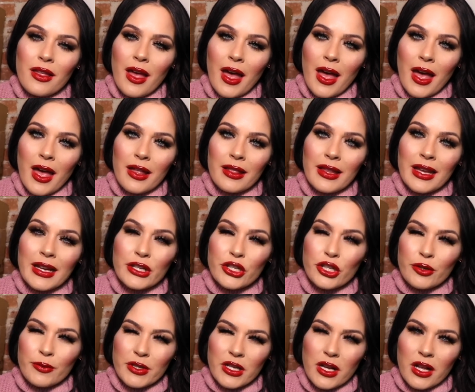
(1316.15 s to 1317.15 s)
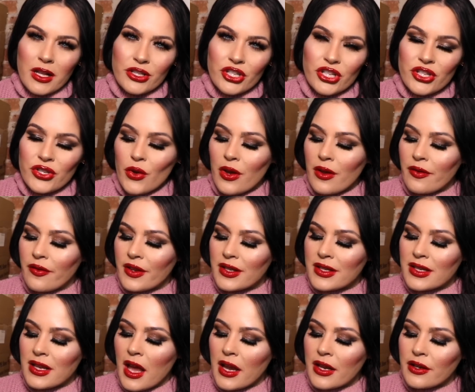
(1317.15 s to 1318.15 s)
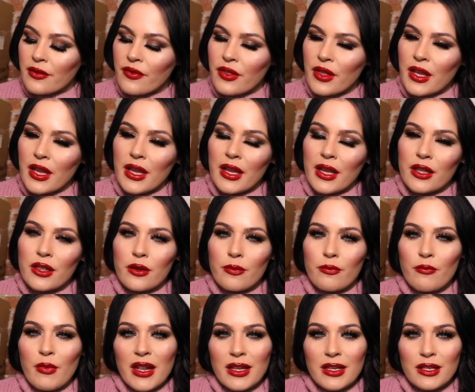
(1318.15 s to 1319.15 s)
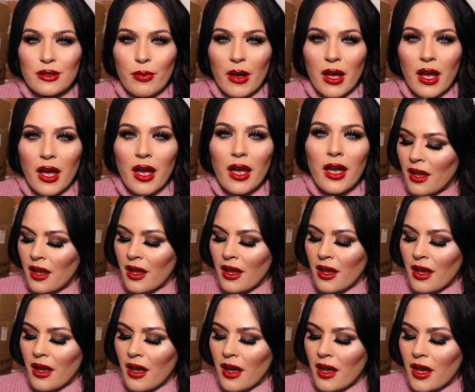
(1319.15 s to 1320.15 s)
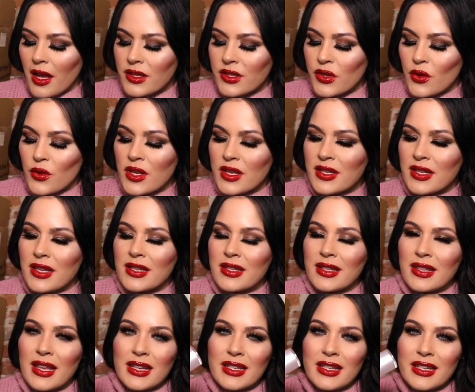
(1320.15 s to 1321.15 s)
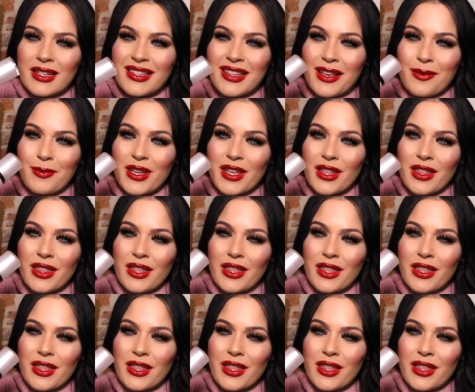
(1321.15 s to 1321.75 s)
at like a dermatologist office kind of thing at the MediSpa. Uh, so this is, they did send me,